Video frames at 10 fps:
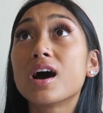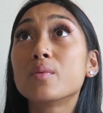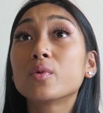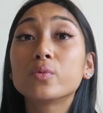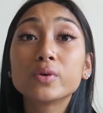
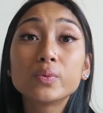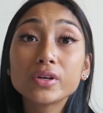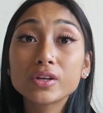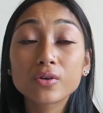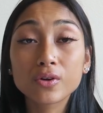Um, we
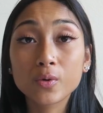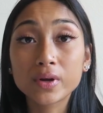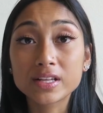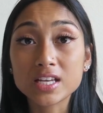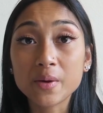really don't know
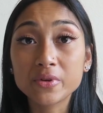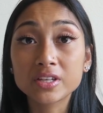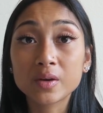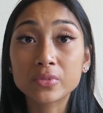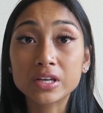what has
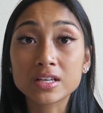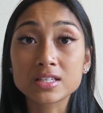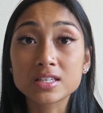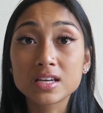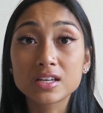happened yet
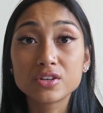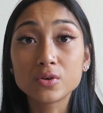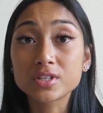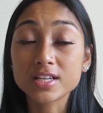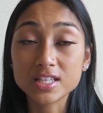because
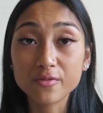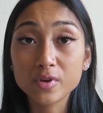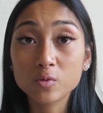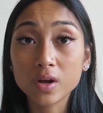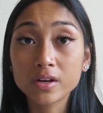no tests have
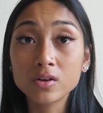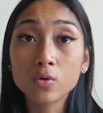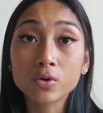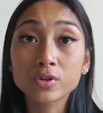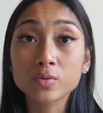been run
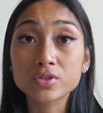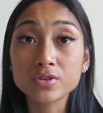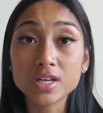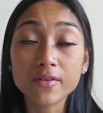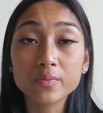or the
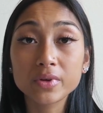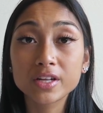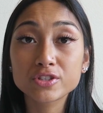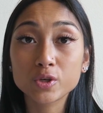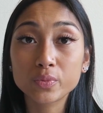results haven't been
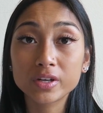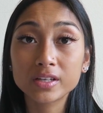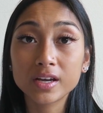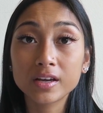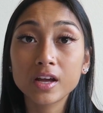
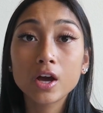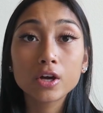interpreted yet.